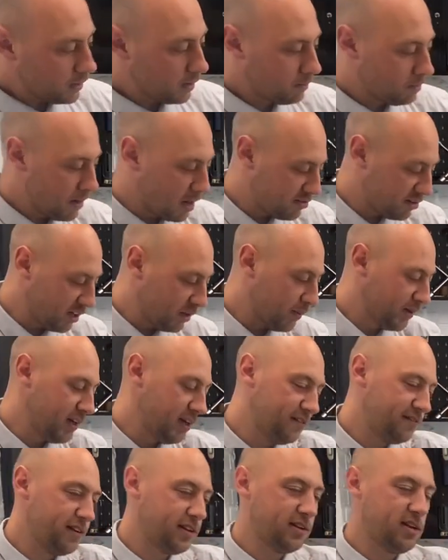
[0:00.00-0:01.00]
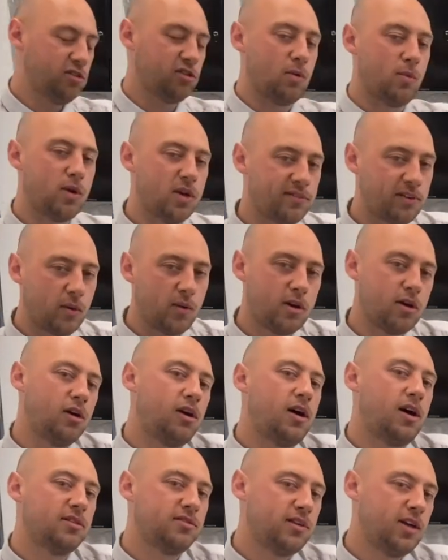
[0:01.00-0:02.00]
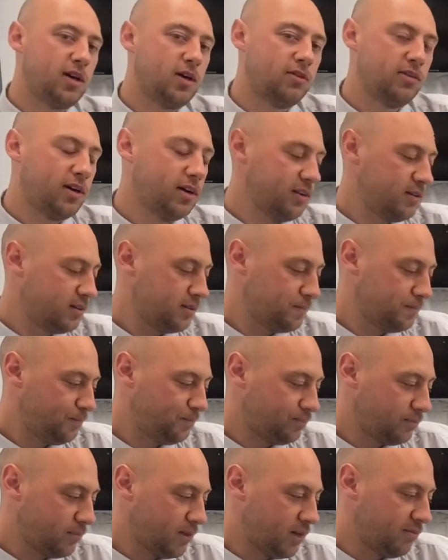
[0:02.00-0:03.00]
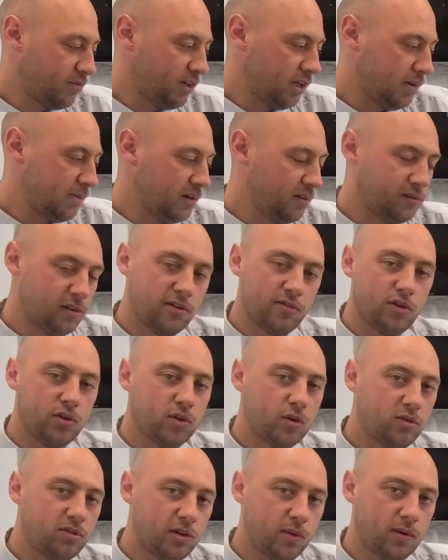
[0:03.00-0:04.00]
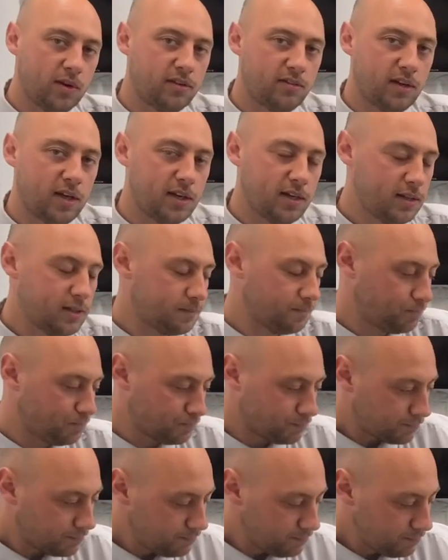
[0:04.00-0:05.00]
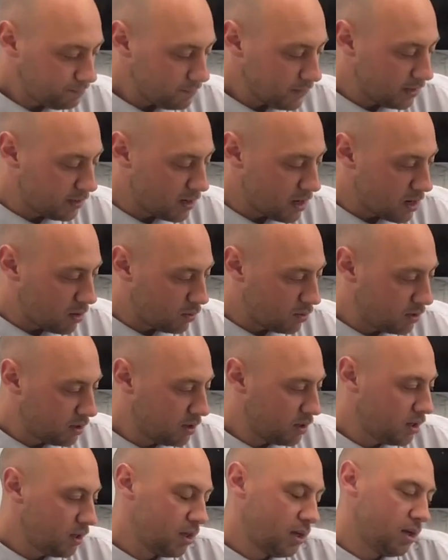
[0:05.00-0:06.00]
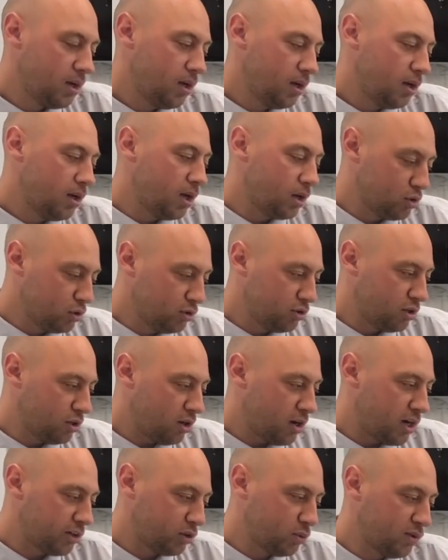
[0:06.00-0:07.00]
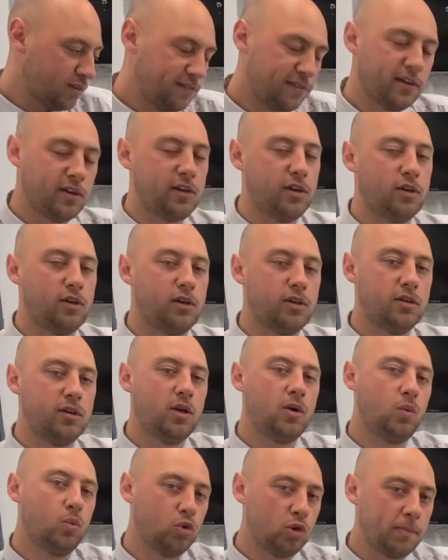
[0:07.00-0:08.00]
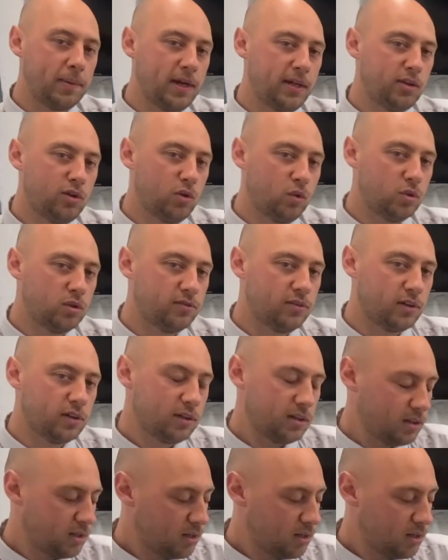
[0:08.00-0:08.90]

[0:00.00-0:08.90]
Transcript: basically we to fit this on one of our cars now, right? Give it a little bit of a review, see what it's like. Now, a good car to have fitted it on would have been the Nova,